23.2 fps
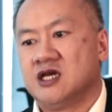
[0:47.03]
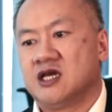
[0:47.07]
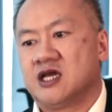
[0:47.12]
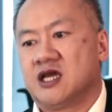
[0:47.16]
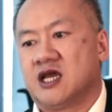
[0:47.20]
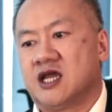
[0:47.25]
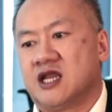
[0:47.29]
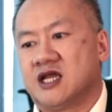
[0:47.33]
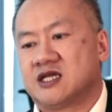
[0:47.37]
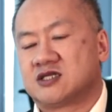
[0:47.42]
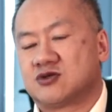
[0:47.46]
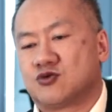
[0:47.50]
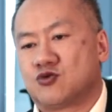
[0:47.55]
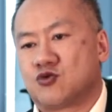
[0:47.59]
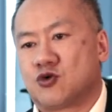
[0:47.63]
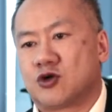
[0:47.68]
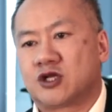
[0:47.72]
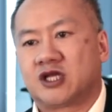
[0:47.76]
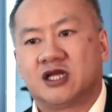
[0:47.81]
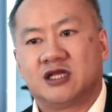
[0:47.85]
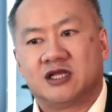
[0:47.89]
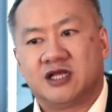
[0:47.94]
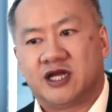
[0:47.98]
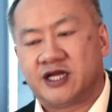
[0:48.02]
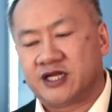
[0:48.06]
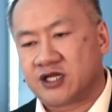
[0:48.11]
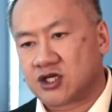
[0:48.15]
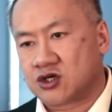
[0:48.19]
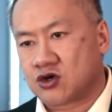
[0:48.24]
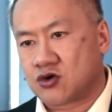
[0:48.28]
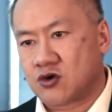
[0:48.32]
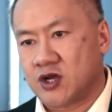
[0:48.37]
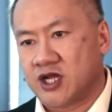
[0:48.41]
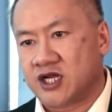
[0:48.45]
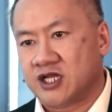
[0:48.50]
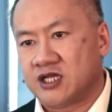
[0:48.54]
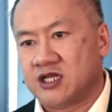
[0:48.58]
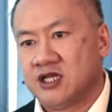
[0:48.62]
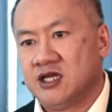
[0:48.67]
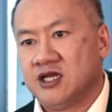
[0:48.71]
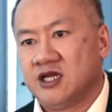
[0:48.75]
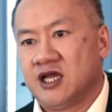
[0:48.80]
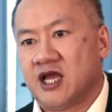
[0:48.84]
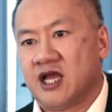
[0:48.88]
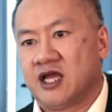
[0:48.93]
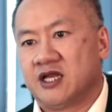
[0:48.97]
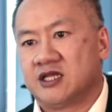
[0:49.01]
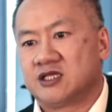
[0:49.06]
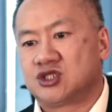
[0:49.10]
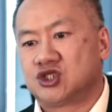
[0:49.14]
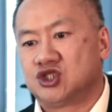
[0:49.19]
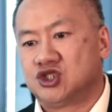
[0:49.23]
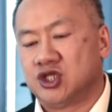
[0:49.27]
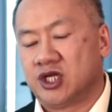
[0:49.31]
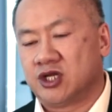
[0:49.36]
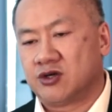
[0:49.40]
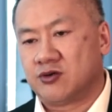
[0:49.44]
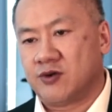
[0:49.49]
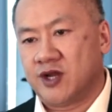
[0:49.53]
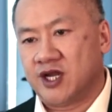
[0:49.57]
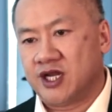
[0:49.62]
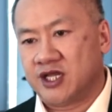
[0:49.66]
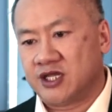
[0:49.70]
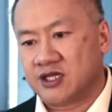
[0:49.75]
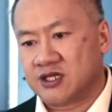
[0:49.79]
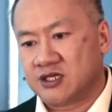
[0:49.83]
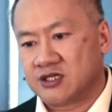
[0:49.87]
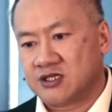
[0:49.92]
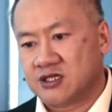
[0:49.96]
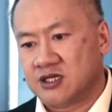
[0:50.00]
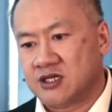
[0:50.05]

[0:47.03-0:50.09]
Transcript: It has a working line of credit, and it's generating